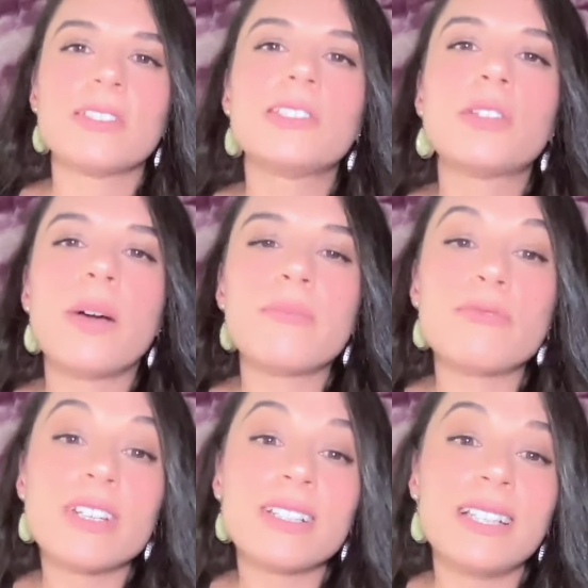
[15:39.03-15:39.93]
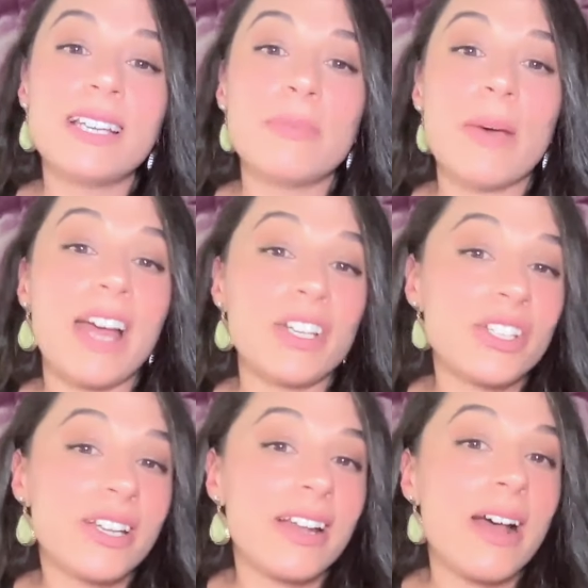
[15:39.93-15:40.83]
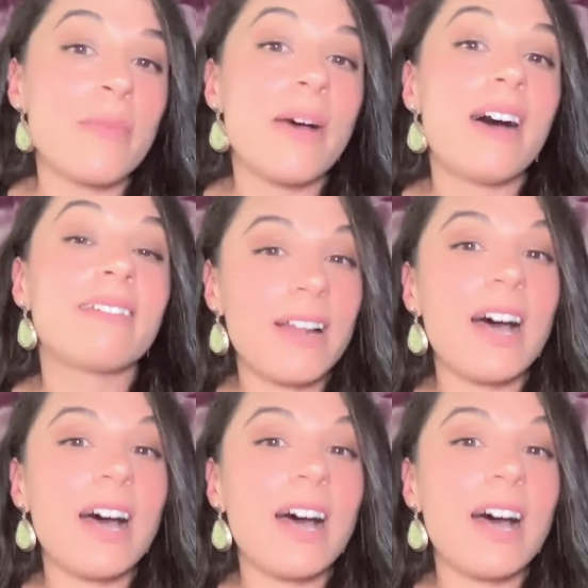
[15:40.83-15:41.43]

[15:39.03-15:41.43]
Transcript: So I'm really passionate about this